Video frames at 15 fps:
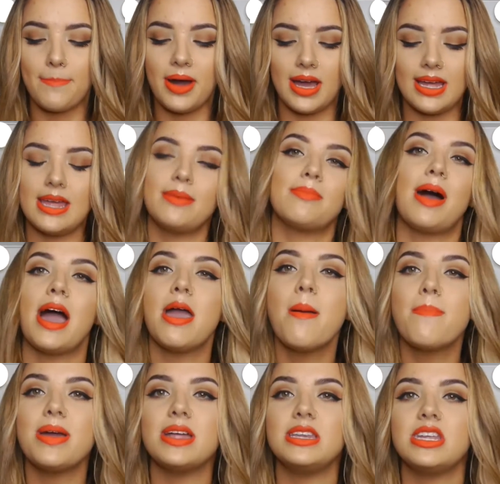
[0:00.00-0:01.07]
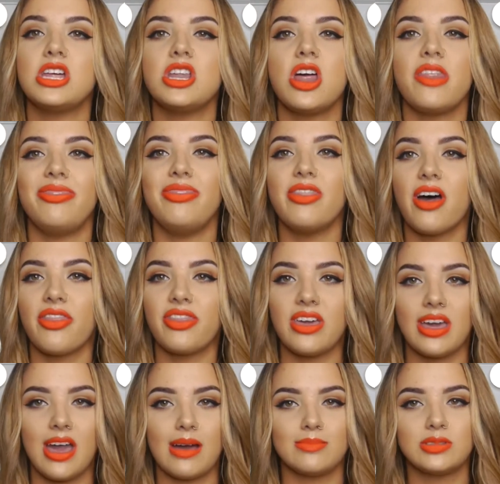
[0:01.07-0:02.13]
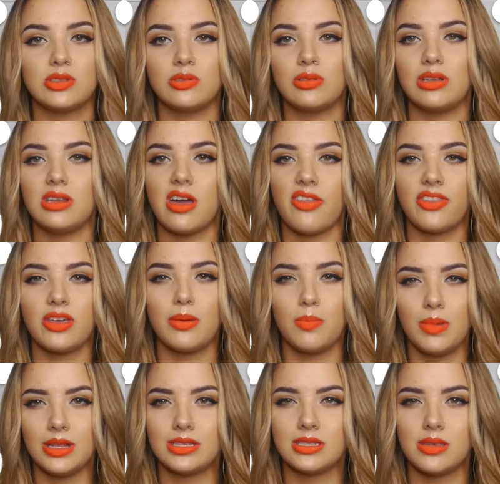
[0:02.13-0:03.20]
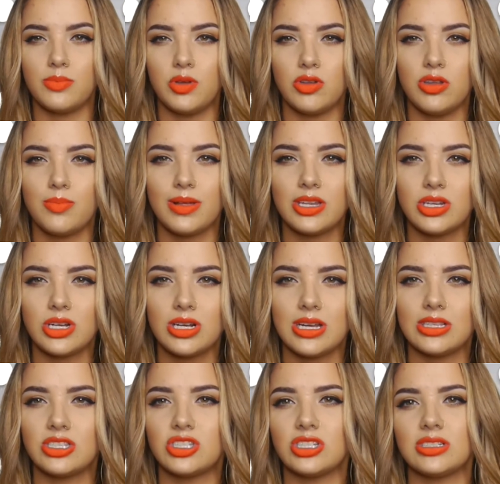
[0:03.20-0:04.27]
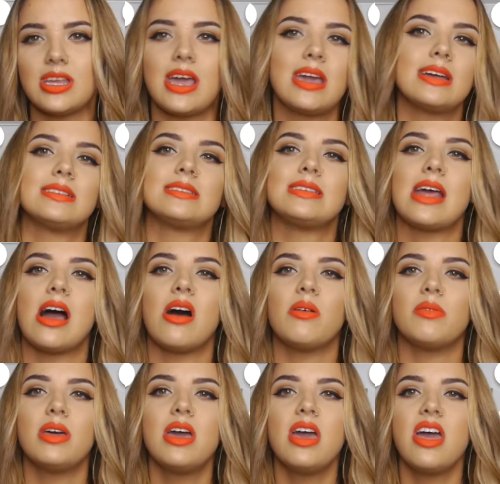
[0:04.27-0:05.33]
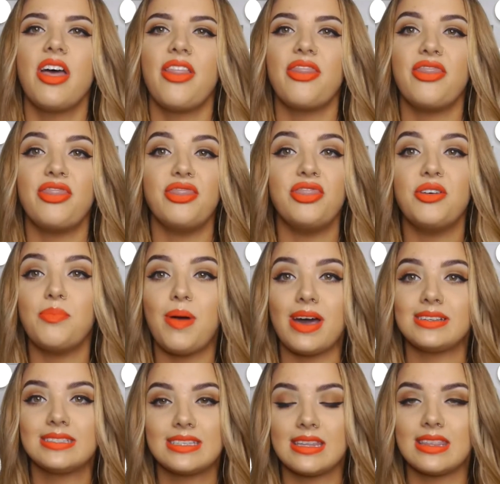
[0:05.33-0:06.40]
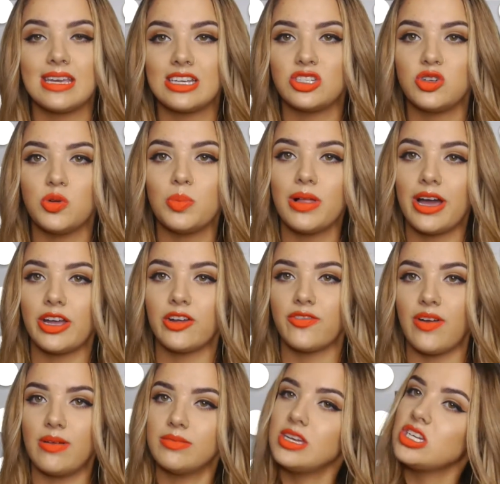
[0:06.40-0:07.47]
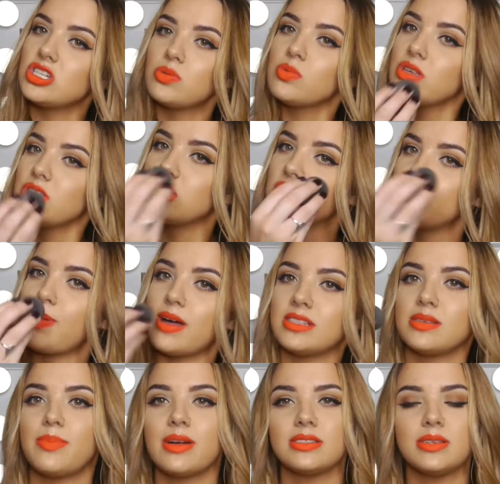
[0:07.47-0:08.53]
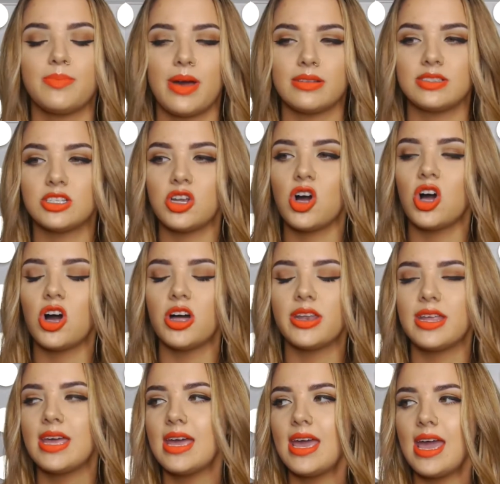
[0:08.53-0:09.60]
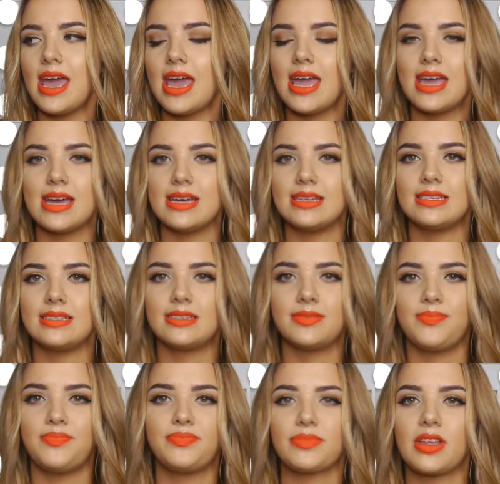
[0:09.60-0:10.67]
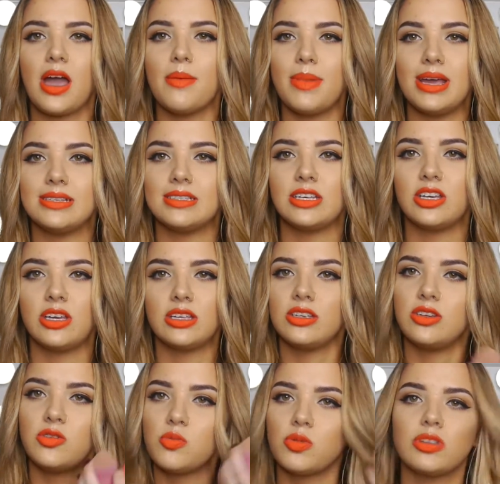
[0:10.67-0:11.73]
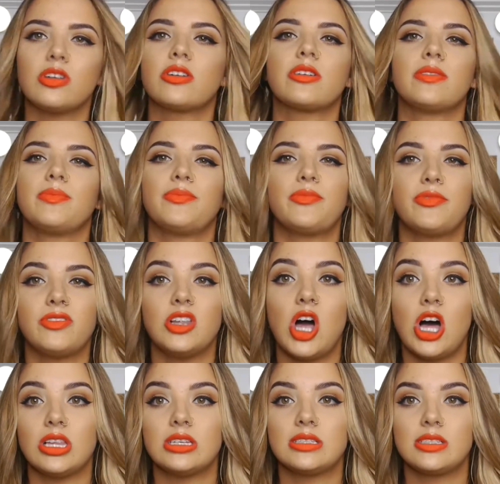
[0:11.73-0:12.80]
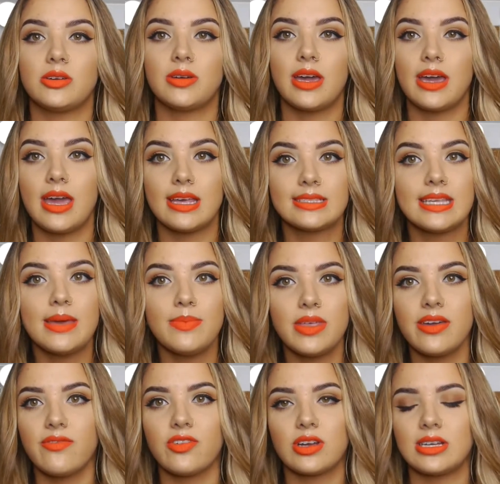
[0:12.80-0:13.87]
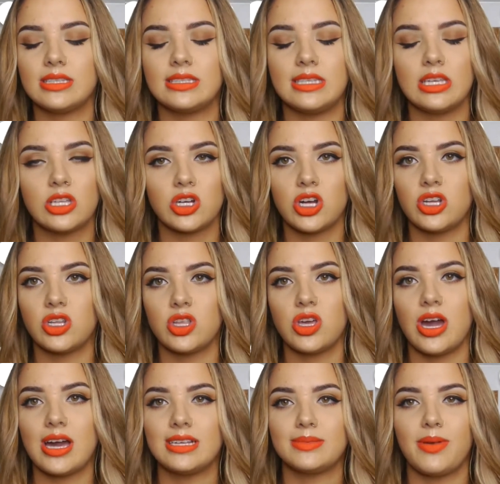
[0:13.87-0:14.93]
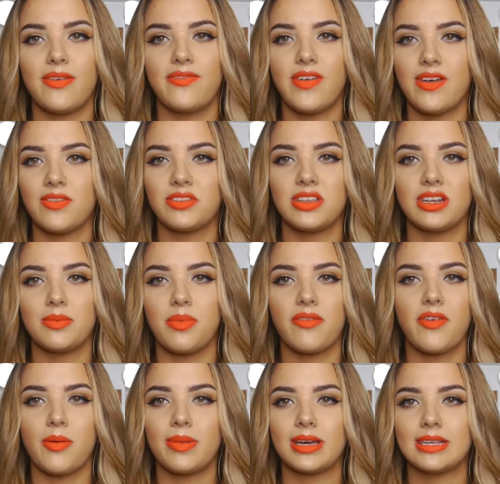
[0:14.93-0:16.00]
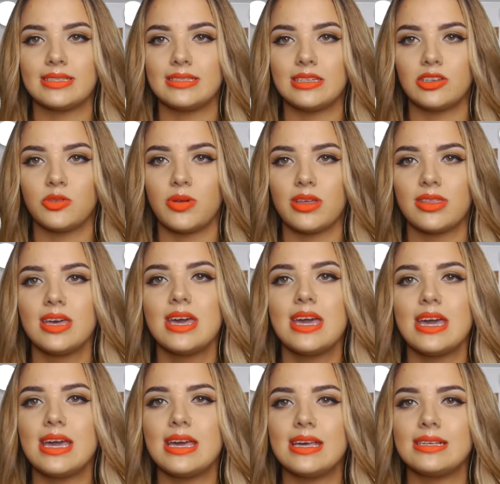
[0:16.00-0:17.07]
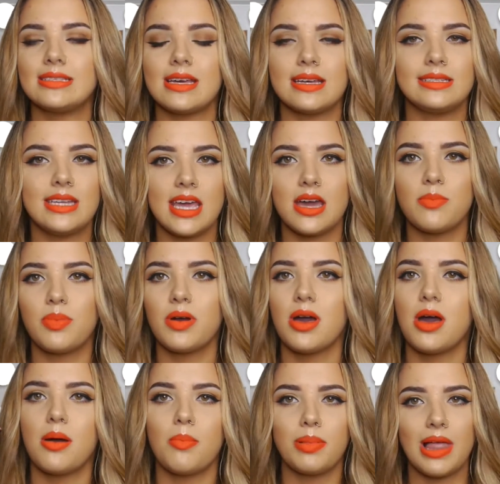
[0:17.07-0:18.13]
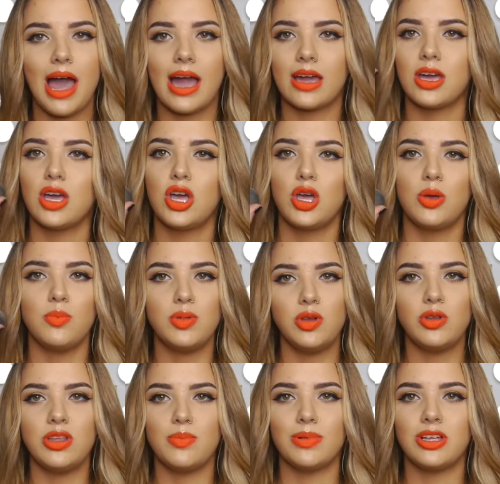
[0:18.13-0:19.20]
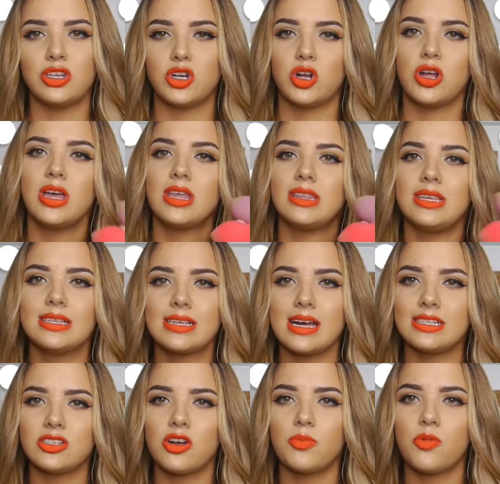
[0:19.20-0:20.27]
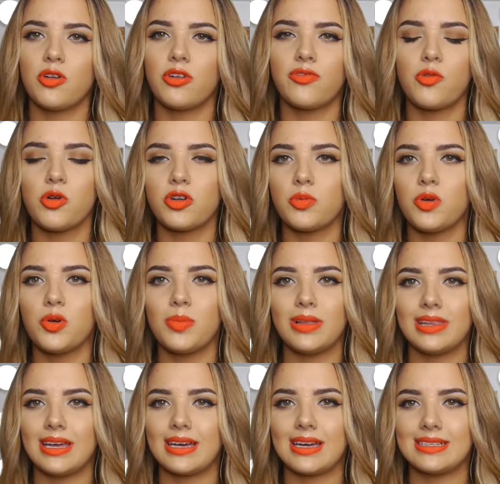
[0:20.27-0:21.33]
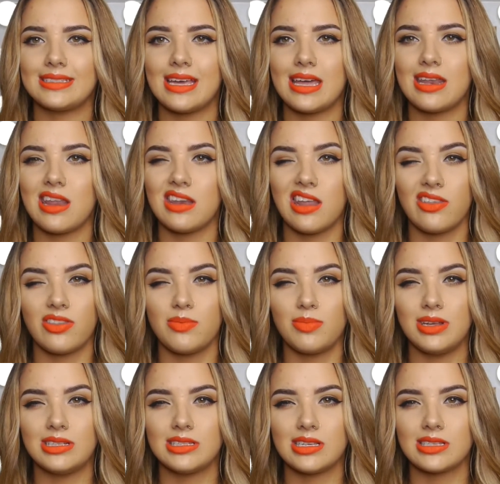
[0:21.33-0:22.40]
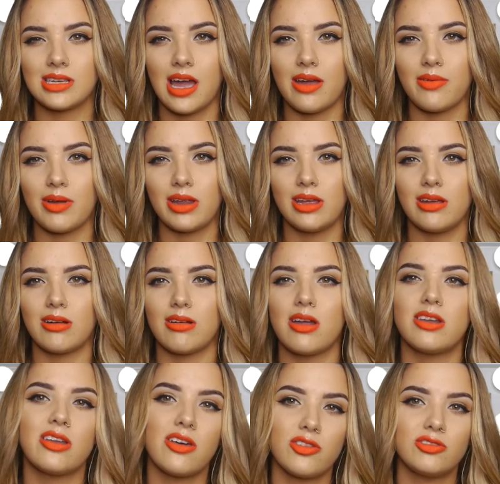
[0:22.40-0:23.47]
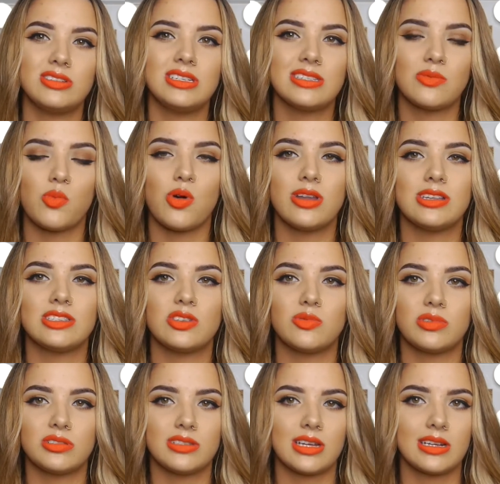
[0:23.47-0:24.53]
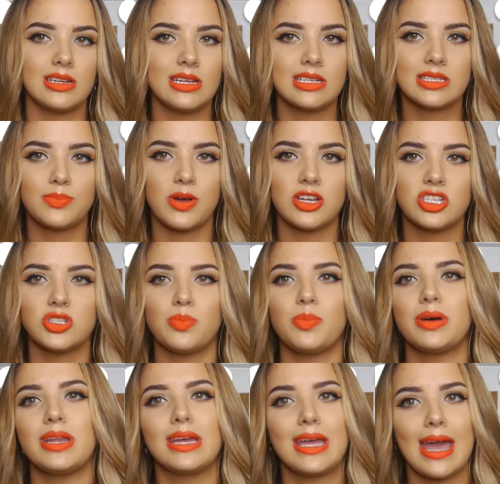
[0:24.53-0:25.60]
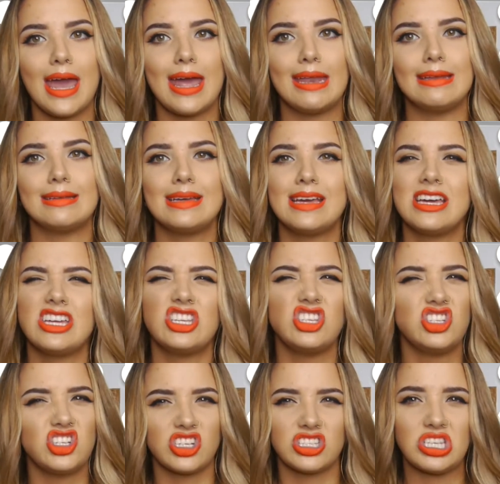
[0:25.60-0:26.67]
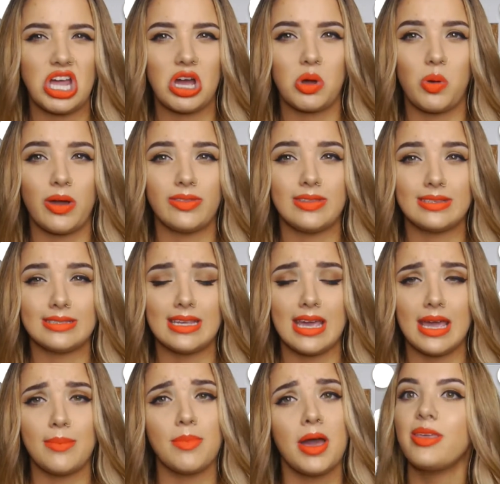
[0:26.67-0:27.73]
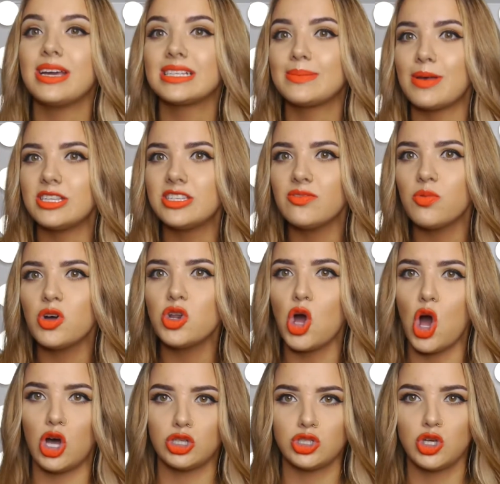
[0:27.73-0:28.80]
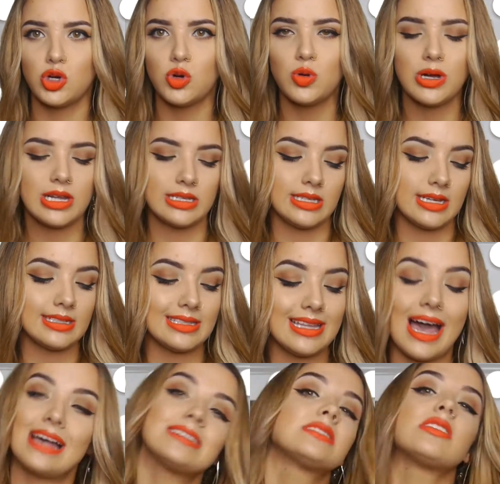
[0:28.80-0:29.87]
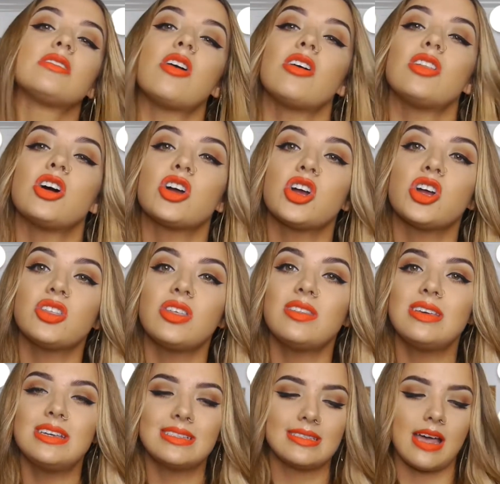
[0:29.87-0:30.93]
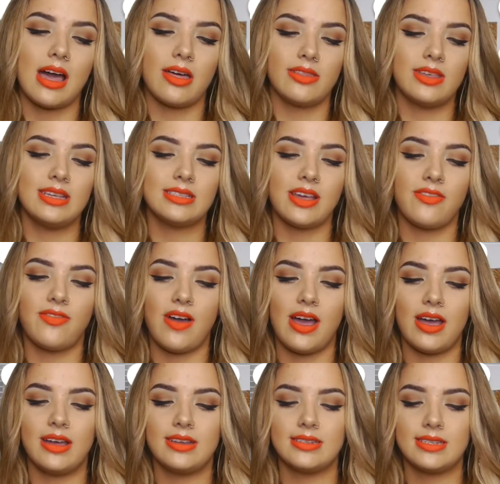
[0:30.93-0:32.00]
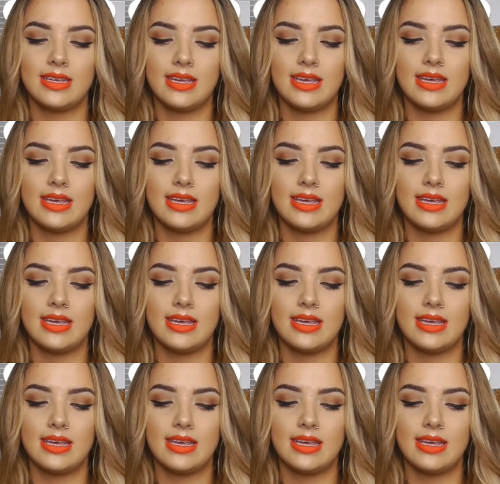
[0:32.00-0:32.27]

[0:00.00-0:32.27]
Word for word: But in my opinion, nothing, absolutely nothing beats the Beauty Blender. It's just hands down the best thing to apply your foundation Just bounce it, bounce it, bounce it on, and amazing. You will look flawless, okay? Same thing for concealer under the eyes. My favorite thing to buff out my concealer with is a damp black Beauty Blender. These guys are more affordable, but like I said, nothing beats this guy right here. Another decent one is the Real Techniques sponge, but again, just not quite the same. The expensive one also does last a lot longer than these. These I find